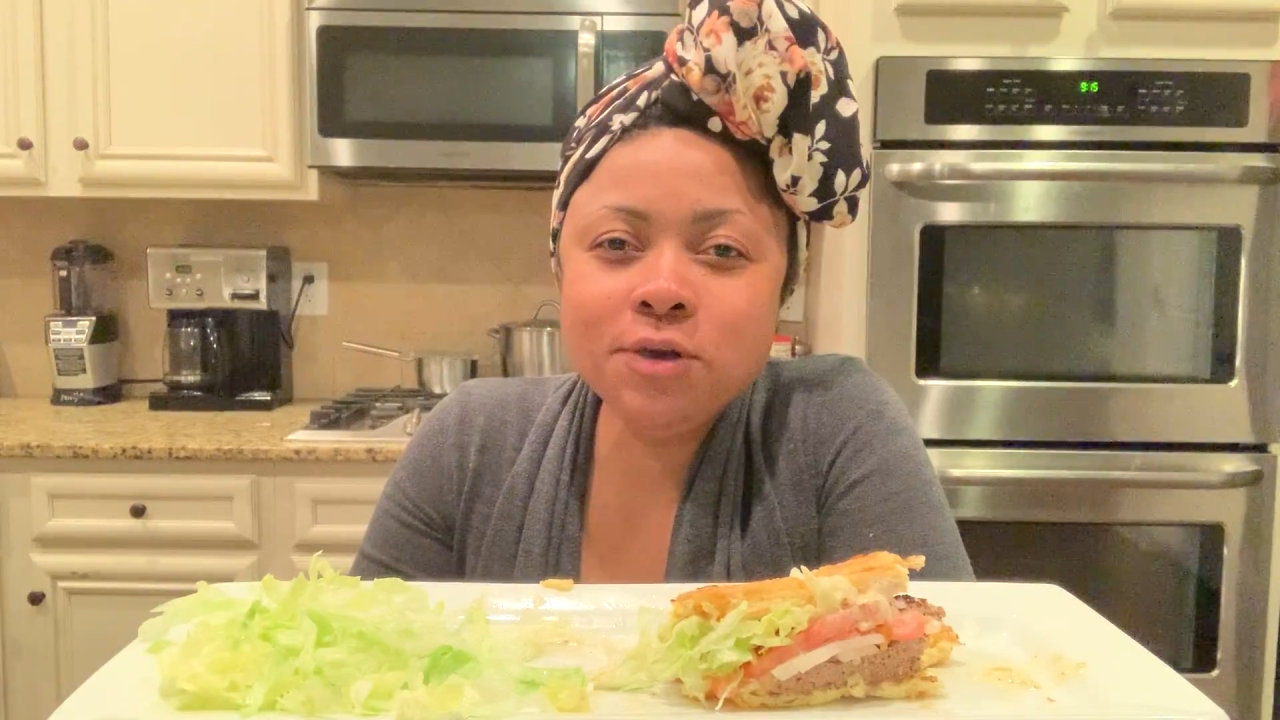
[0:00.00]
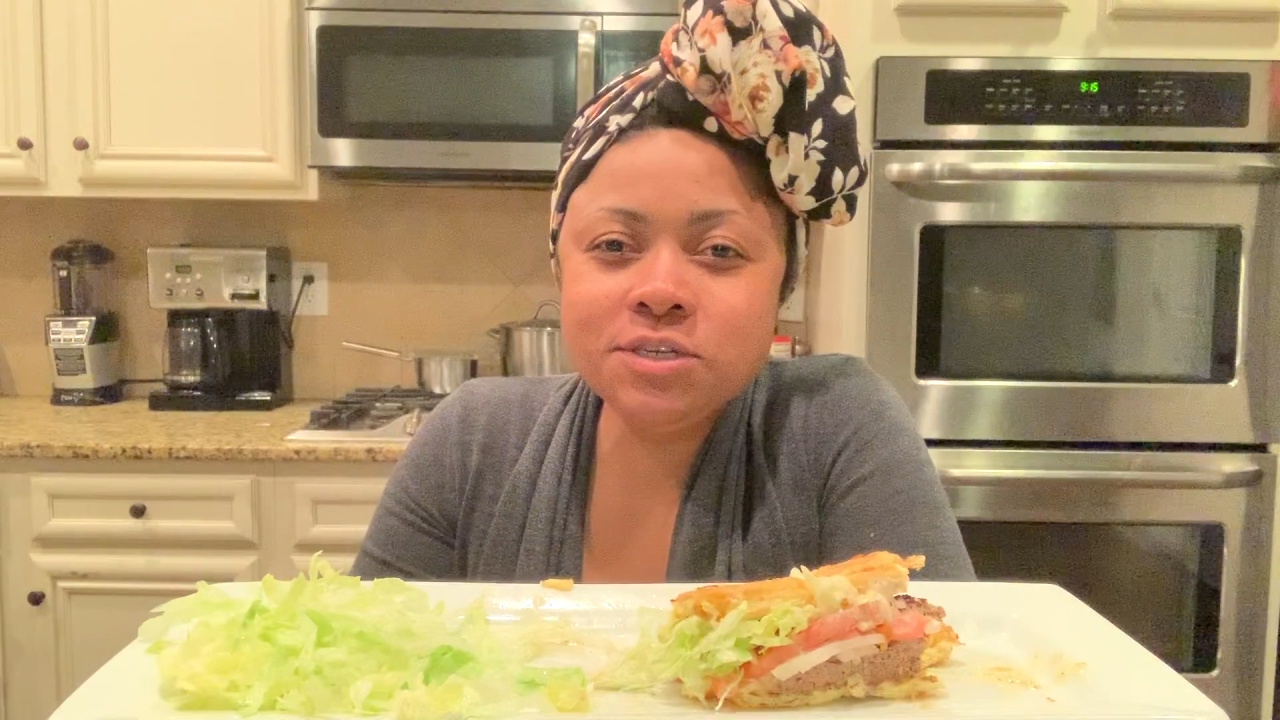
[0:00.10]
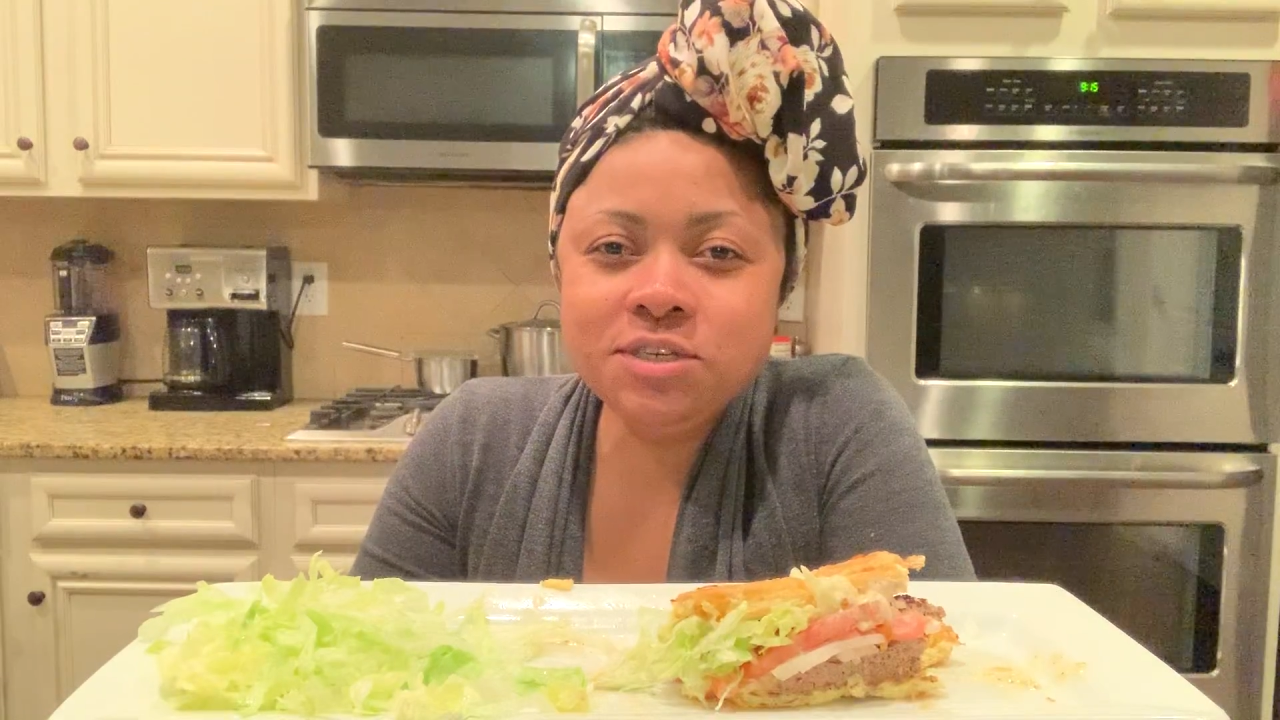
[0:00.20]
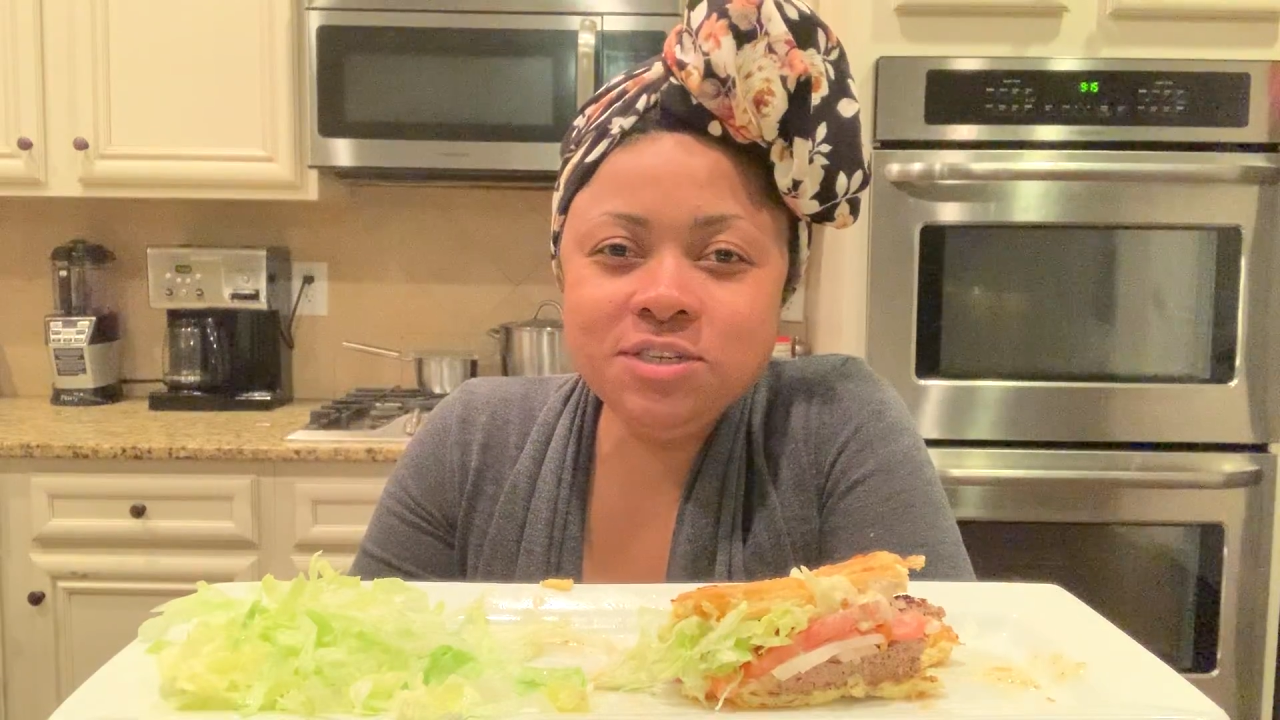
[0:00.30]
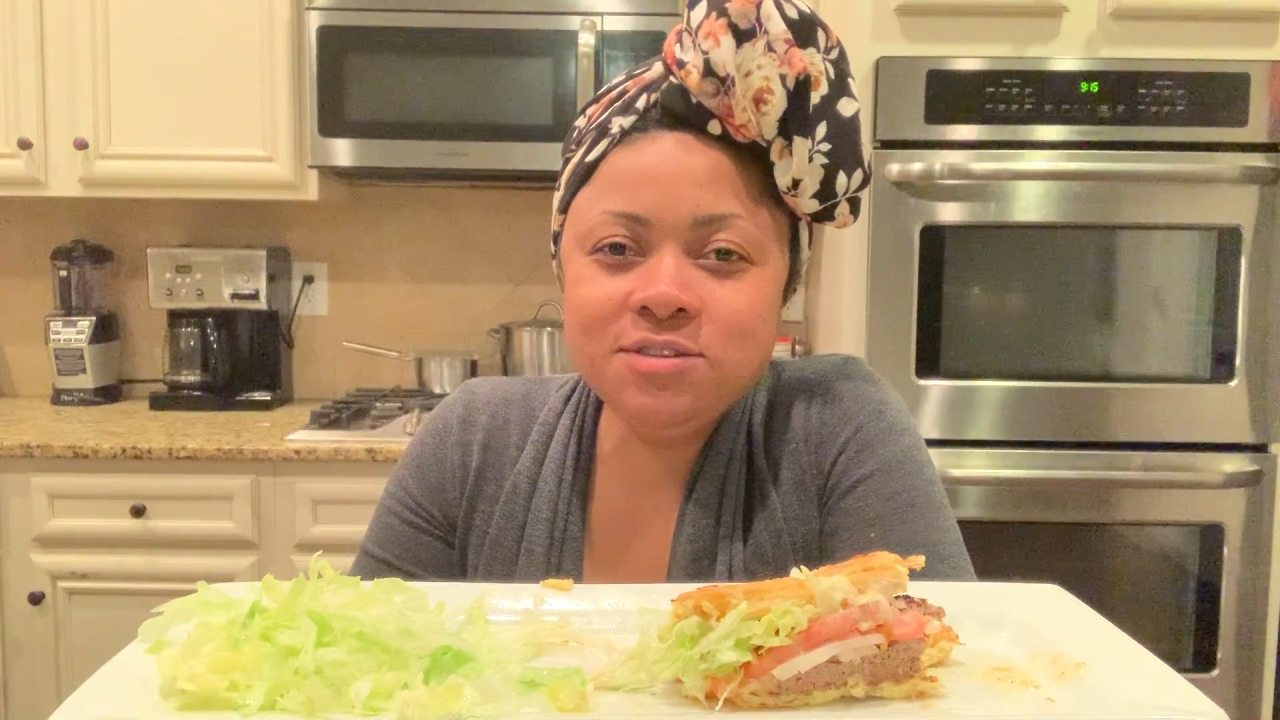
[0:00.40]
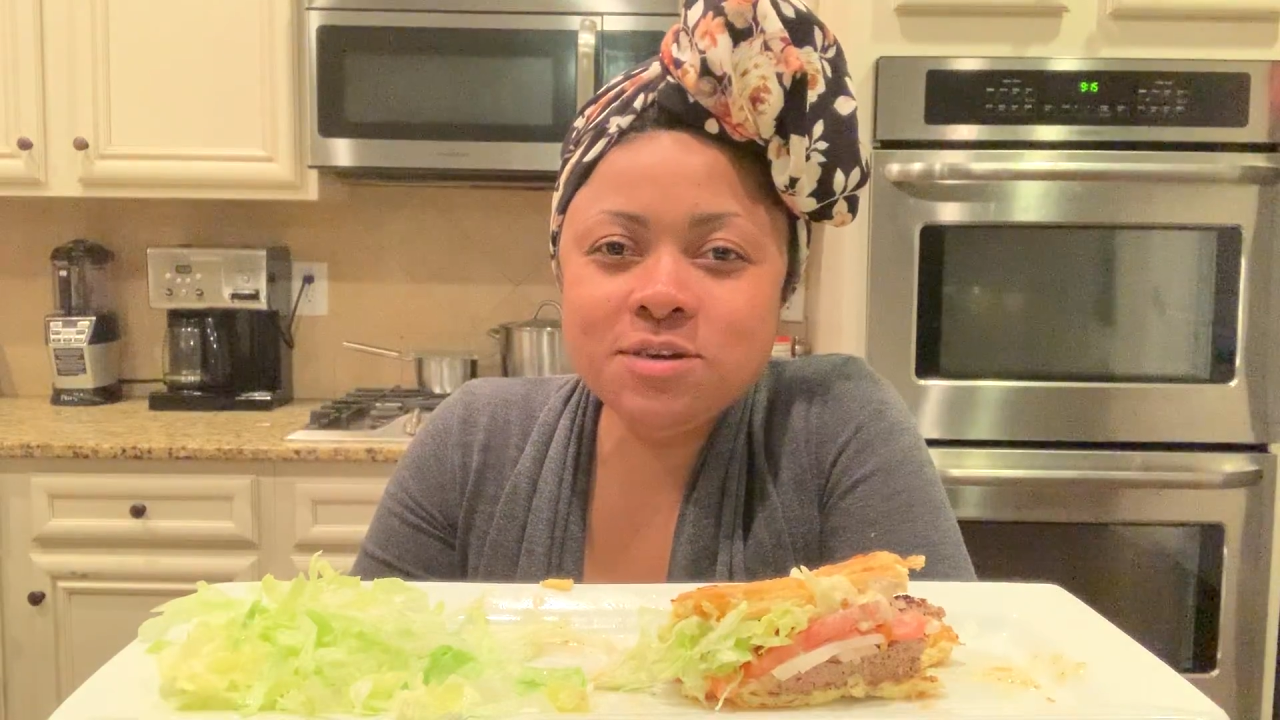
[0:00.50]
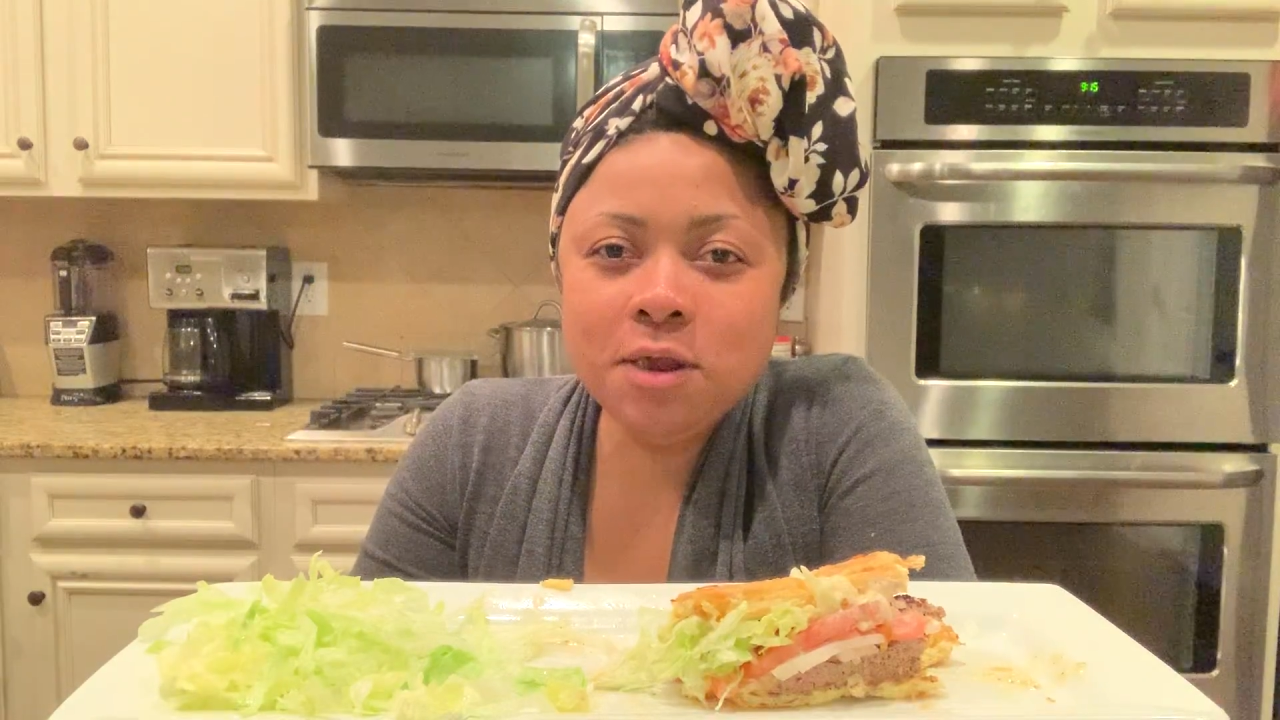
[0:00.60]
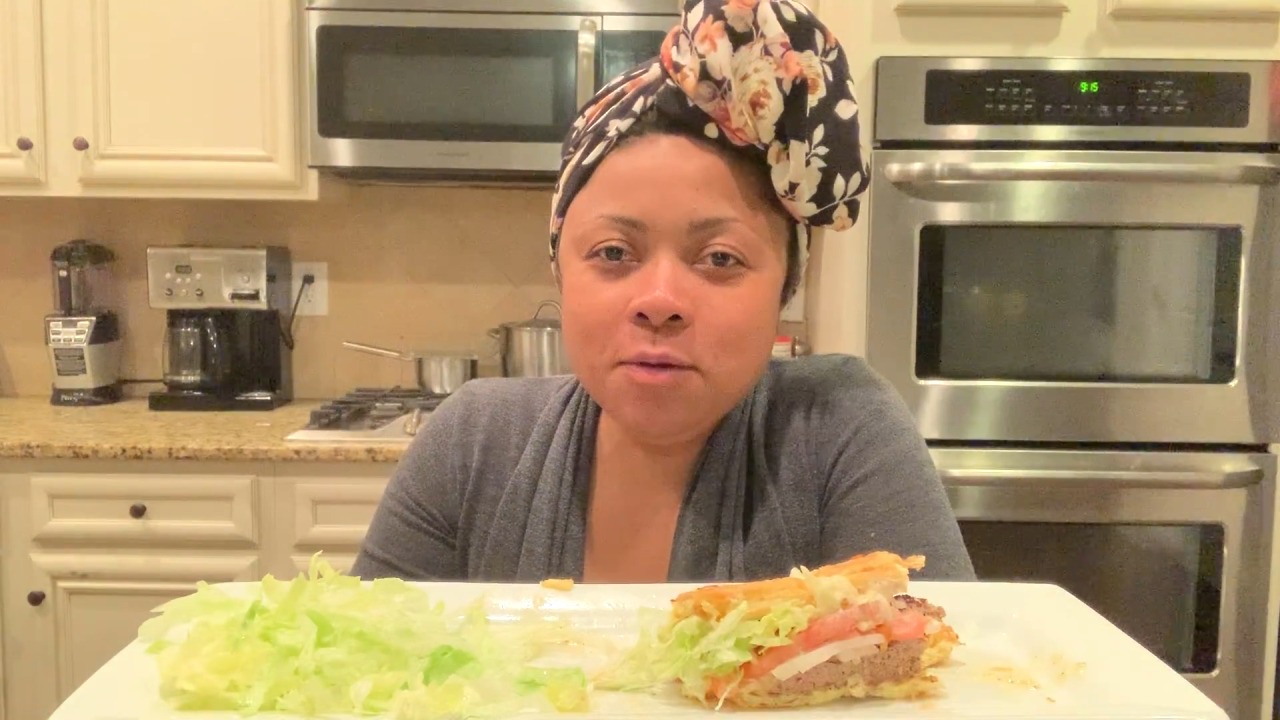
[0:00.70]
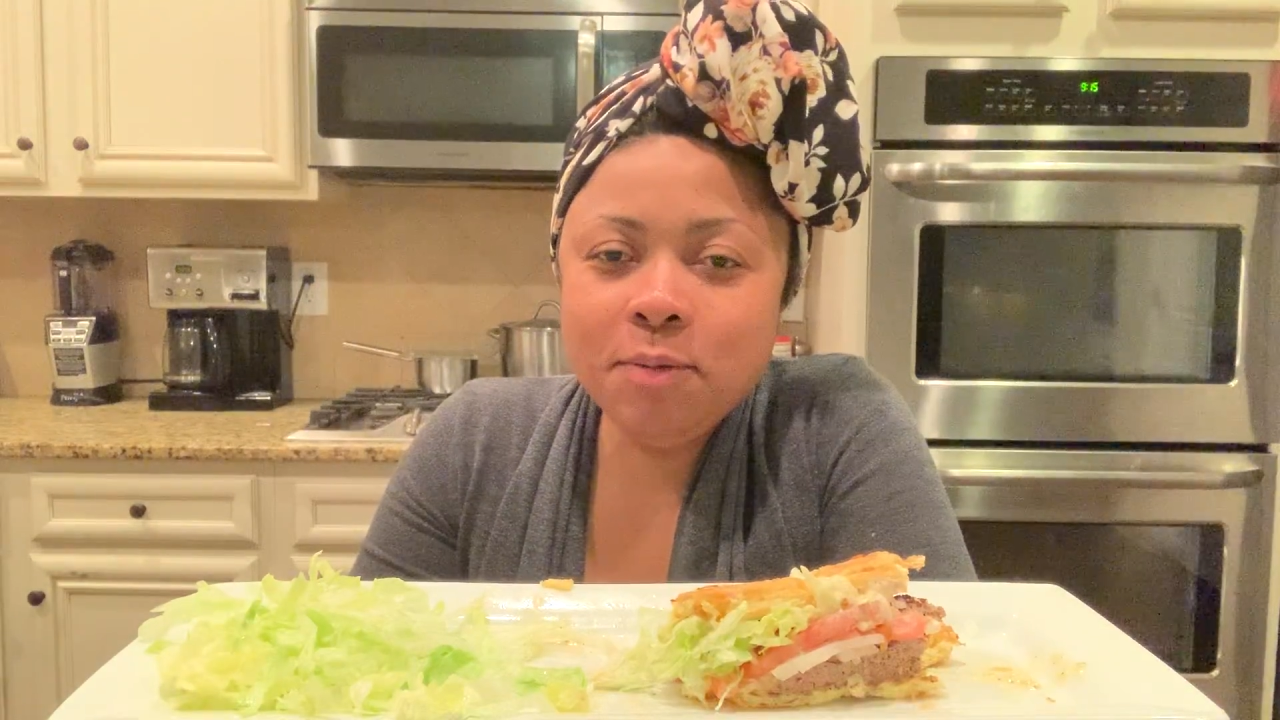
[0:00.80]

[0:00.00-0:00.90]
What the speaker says: into detail